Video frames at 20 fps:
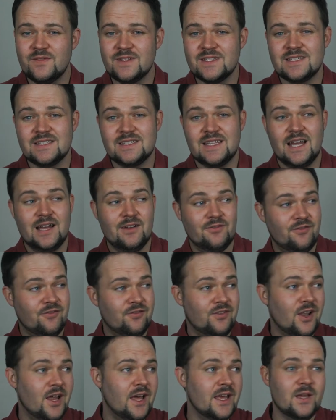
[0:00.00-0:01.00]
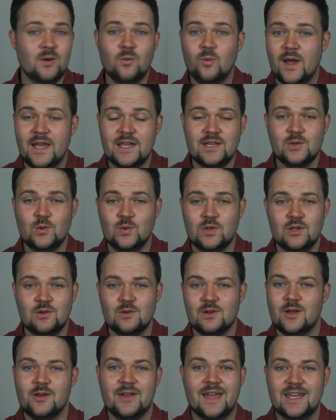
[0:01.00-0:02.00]
even start flying away to a
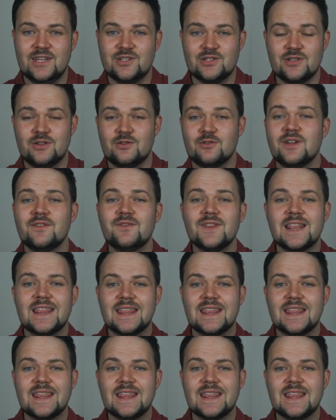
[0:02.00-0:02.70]
new location or even